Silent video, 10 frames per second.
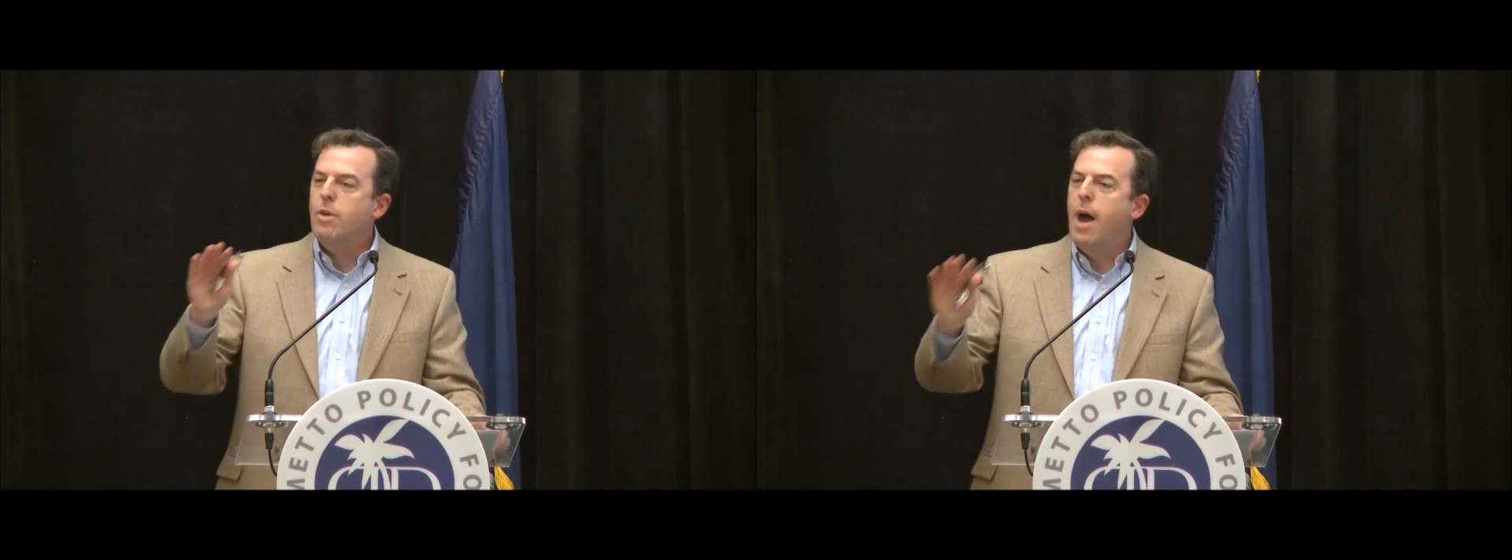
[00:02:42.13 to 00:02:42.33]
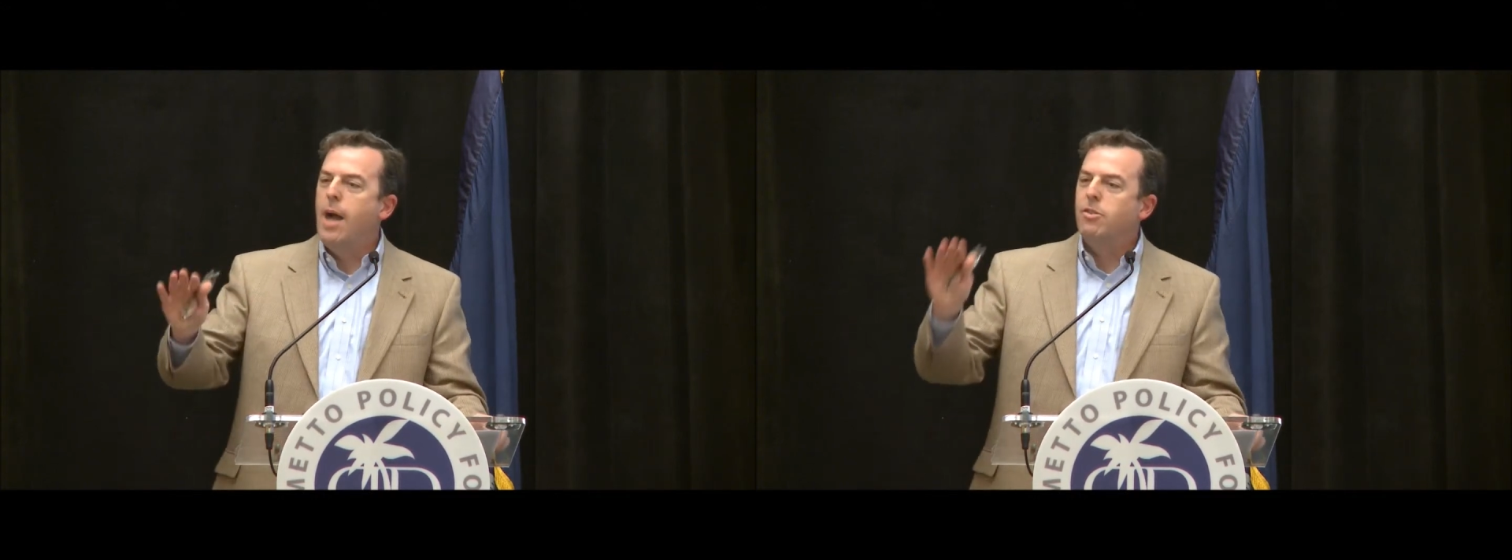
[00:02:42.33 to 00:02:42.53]

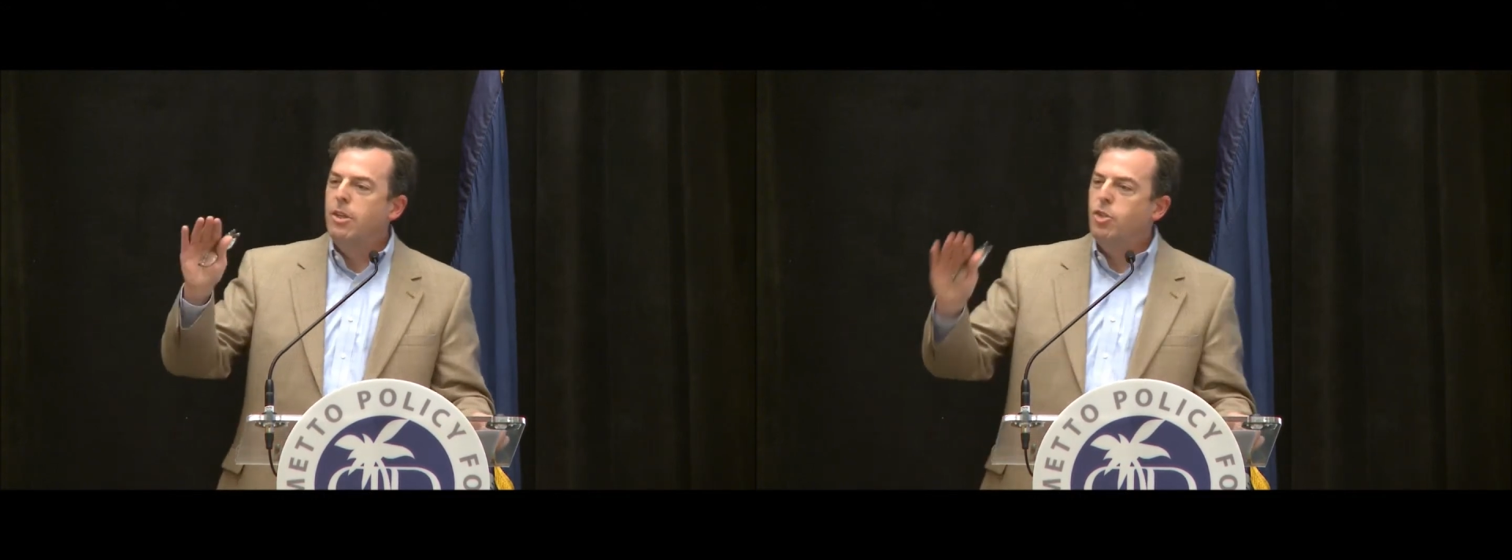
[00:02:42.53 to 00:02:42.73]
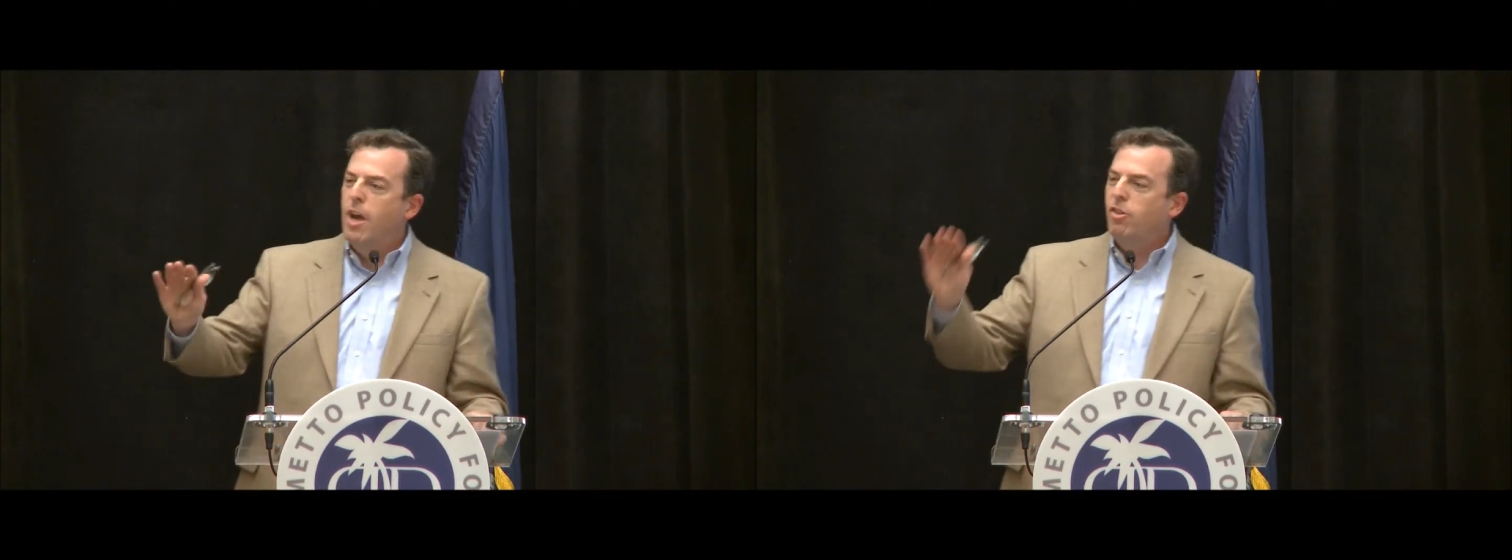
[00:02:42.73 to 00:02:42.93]
not
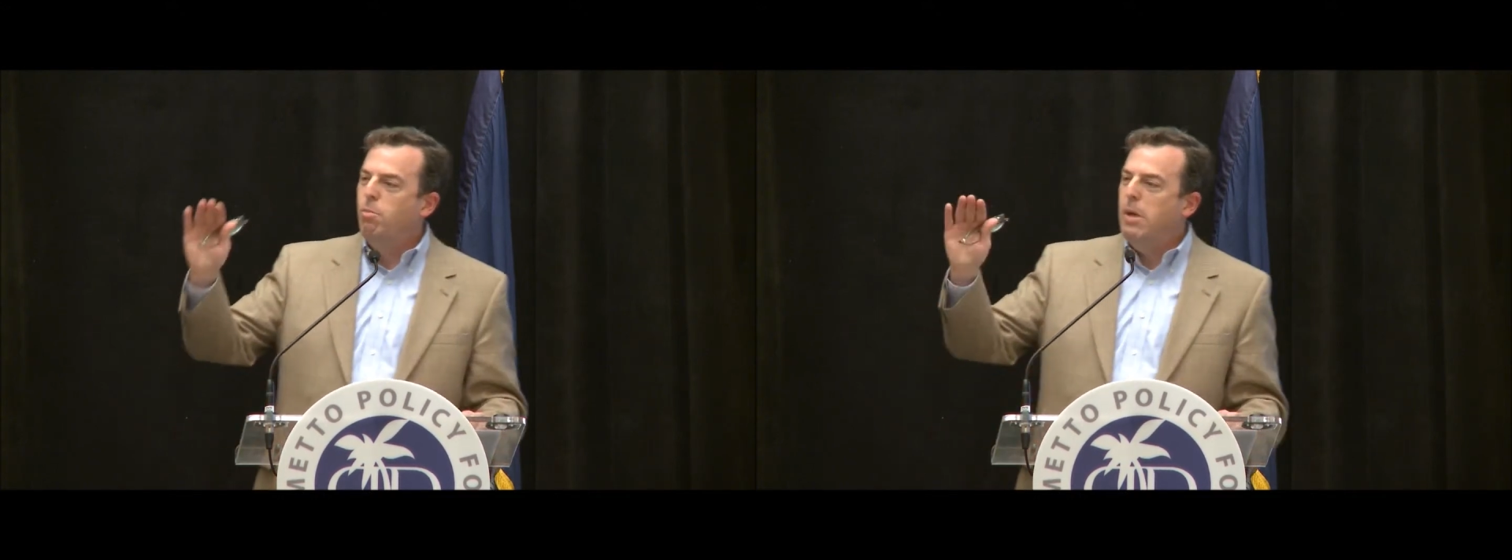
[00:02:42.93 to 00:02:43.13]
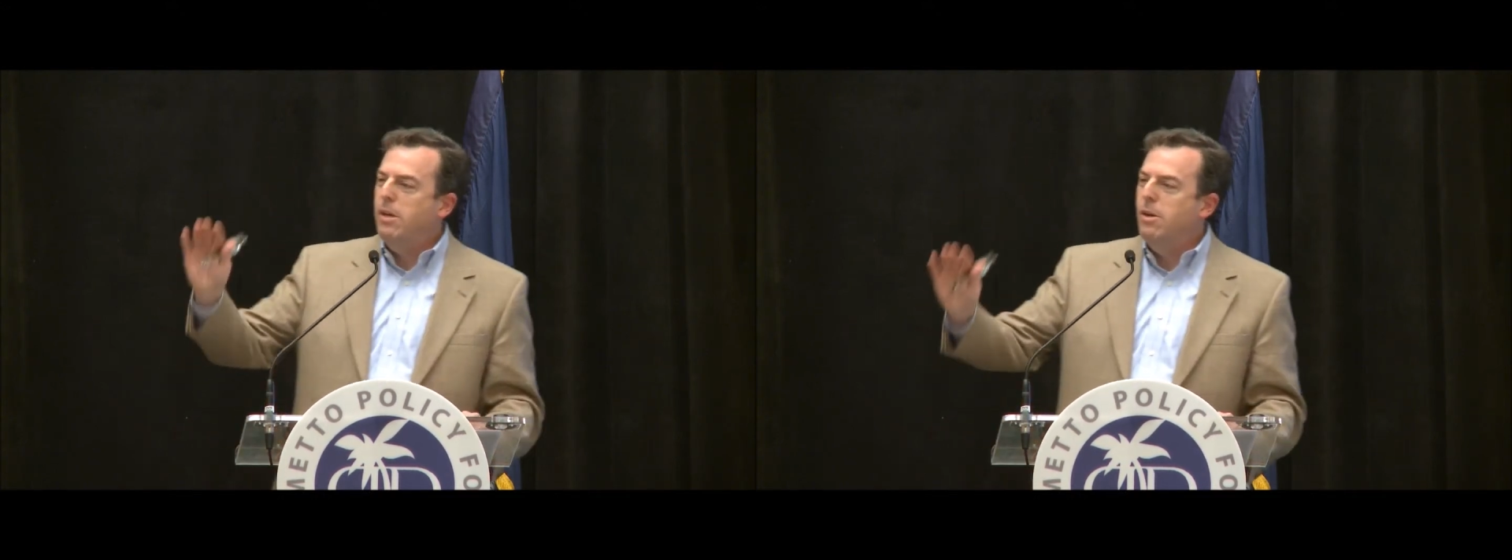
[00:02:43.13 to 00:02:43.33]

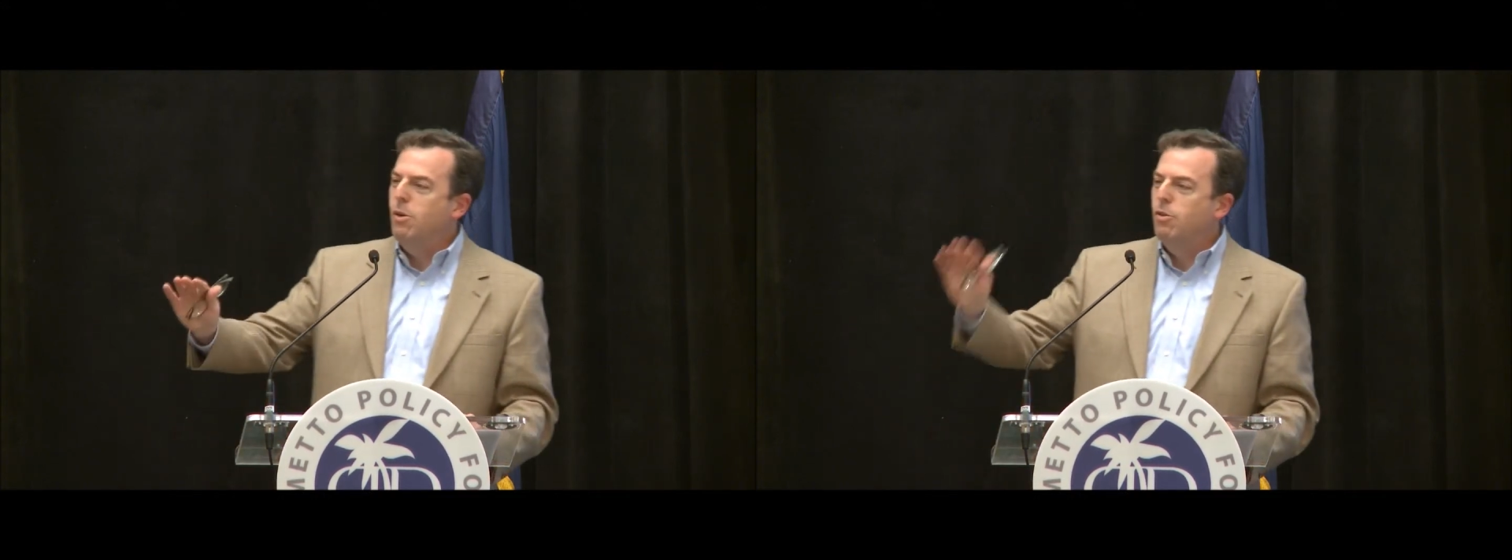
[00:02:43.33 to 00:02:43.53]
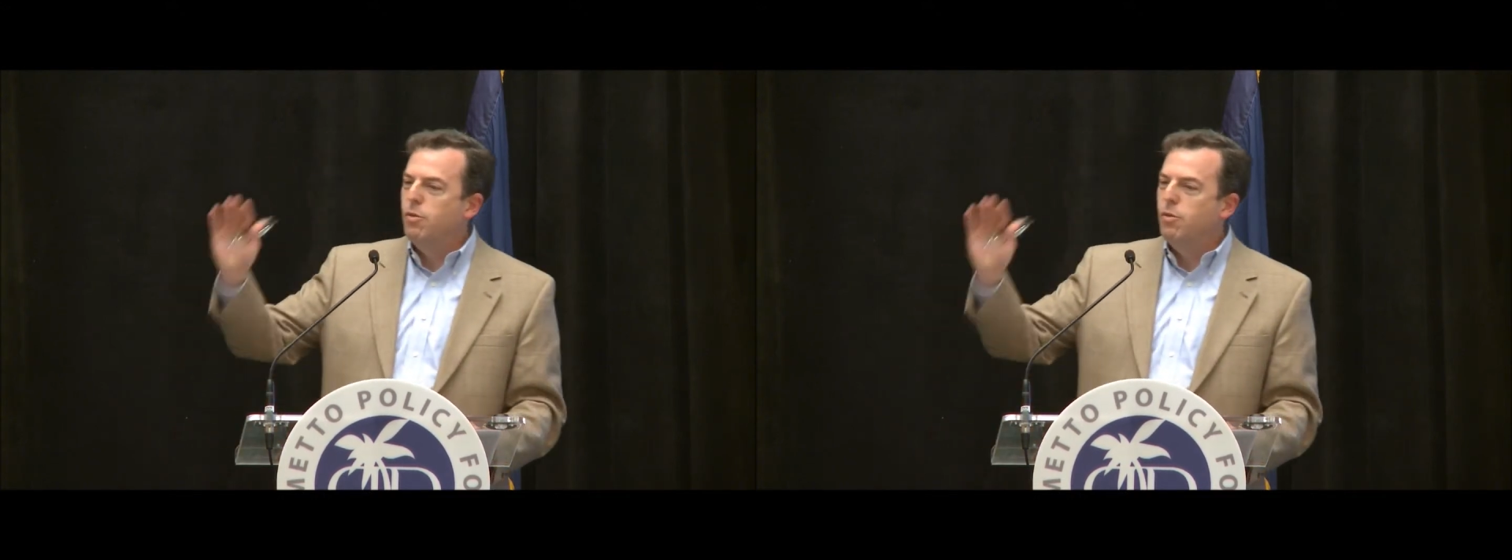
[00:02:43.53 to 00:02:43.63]
suggest be used